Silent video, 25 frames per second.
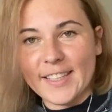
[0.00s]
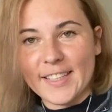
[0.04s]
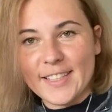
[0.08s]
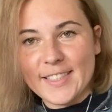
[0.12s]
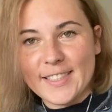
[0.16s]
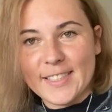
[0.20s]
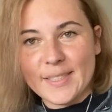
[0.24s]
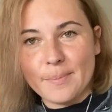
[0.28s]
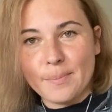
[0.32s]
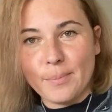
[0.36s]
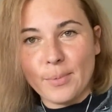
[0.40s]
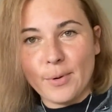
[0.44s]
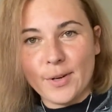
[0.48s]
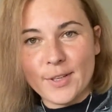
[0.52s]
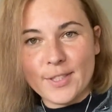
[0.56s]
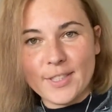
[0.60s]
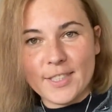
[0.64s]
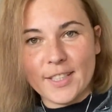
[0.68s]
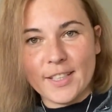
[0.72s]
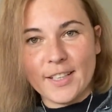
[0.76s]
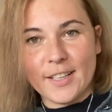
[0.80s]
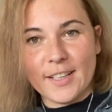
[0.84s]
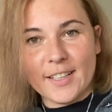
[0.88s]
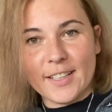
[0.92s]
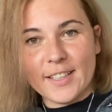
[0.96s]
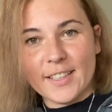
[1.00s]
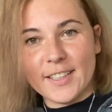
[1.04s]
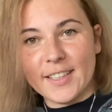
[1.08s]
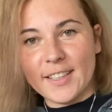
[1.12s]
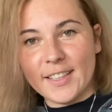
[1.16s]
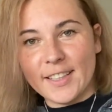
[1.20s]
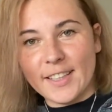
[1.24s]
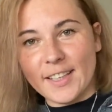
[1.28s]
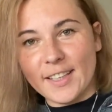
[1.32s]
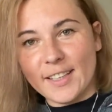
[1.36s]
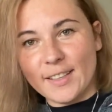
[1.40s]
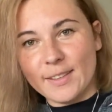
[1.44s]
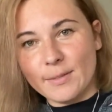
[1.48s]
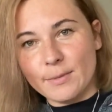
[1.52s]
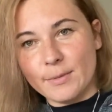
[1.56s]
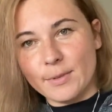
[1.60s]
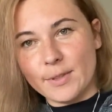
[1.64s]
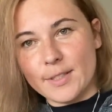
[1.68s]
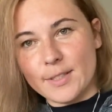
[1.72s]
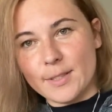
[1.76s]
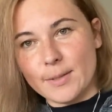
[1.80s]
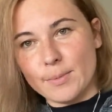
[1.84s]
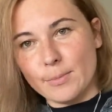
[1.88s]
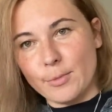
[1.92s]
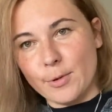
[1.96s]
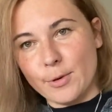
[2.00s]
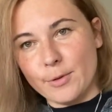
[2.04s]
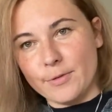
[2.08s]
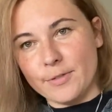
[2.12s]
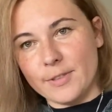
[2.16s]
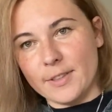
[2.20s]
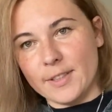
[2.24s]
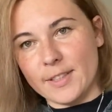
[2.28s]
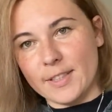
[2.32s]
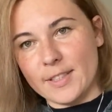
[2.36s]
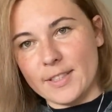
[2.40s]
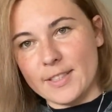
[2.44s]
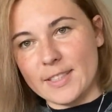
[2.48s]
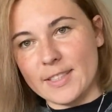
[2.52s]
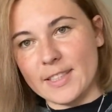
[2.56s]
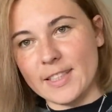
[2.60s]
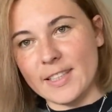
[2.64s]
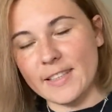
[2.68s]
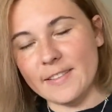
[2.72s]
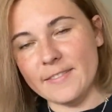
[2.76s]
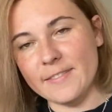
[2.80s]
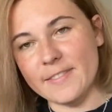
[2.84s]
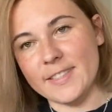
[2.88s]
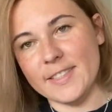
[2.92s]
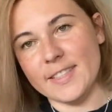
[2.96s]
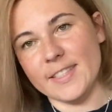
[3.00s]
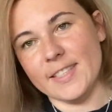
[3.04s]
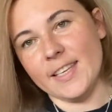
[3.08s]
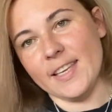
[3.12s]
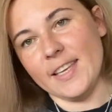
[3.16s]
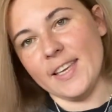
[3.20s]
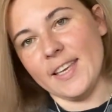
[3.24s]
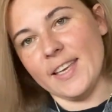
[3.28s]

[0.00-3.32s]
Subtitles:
It's a boxy cardigan with more fitted sleeves.